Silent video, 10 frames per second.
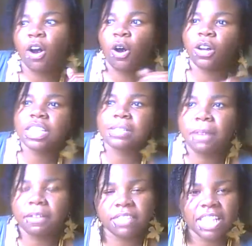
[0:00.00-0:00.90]
all this
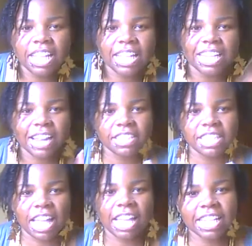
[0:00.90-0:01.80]
muffling and
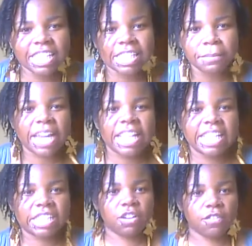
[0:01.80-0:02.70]
everything, and then somebody
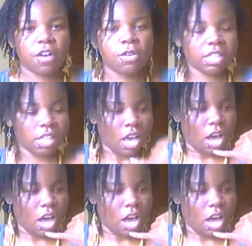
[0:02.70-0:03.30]
gets on the phone and